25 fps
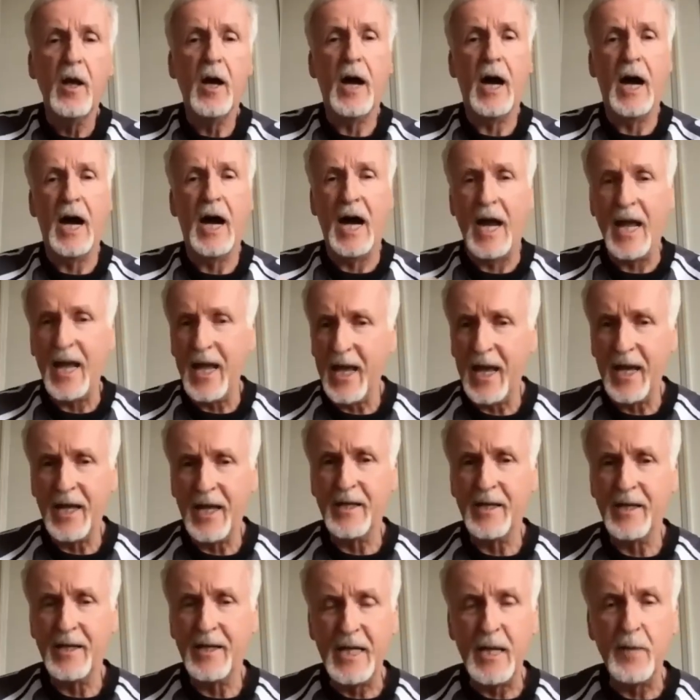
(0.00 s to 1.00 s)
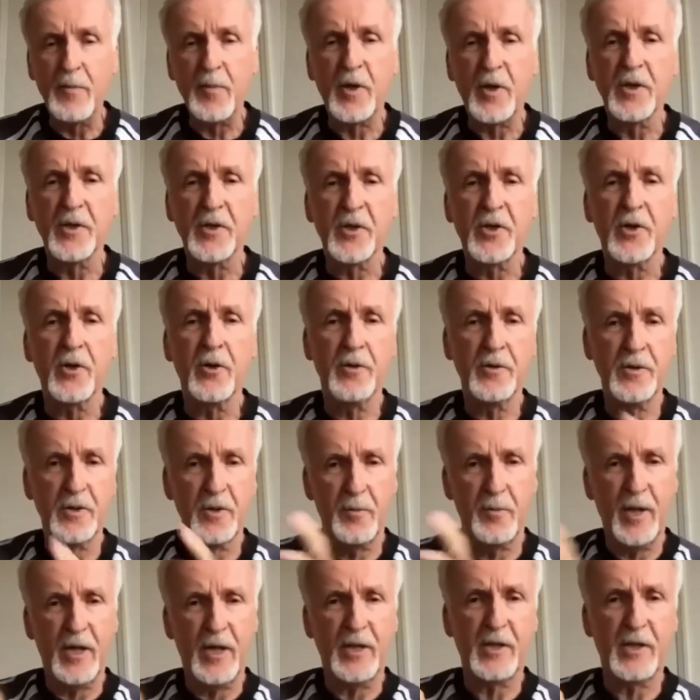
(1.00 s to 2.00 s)
I had deep concerns
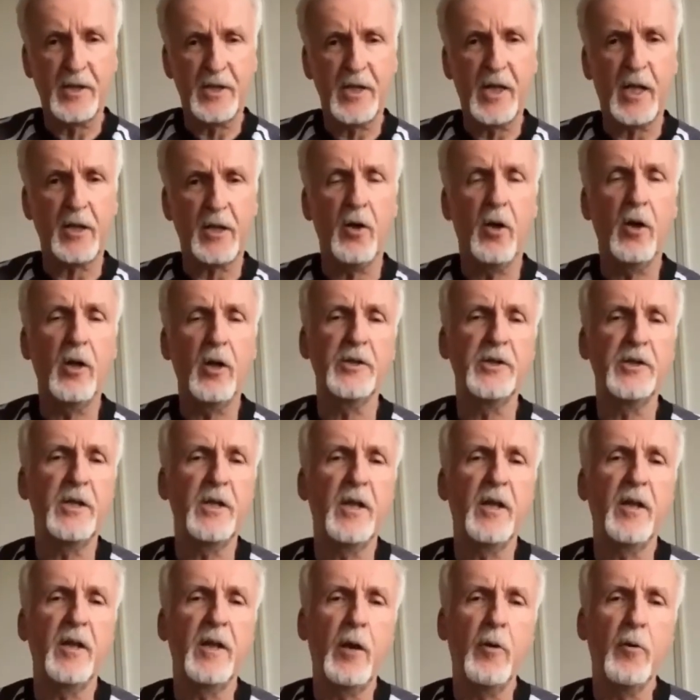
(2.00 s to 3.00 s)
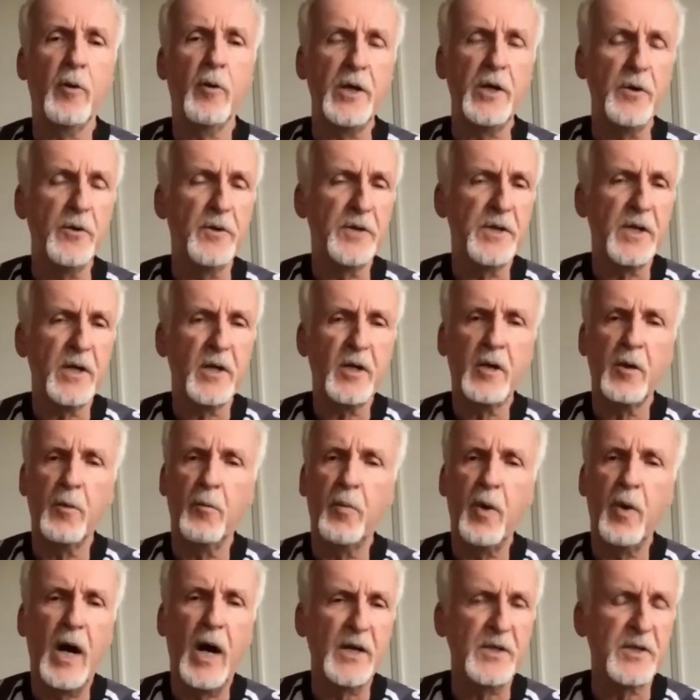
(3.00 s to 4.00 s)
about the technology that they were using,
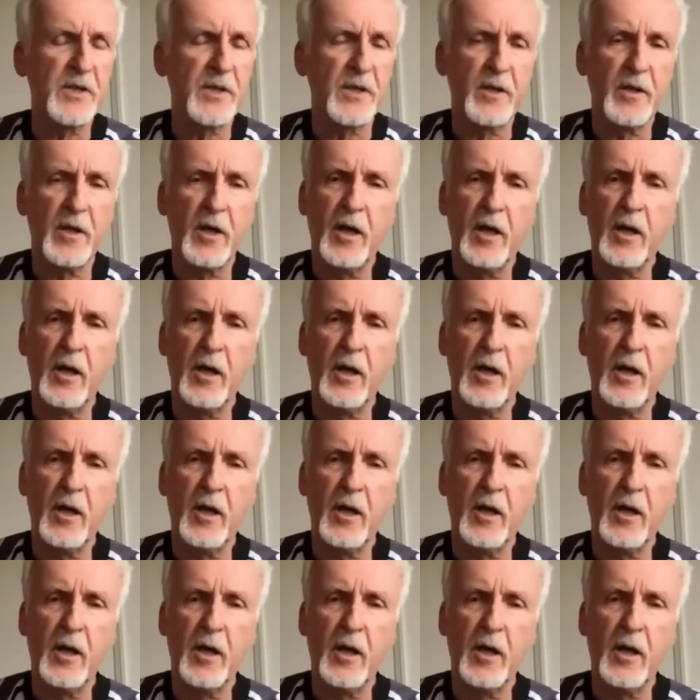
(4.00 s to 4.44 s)
composite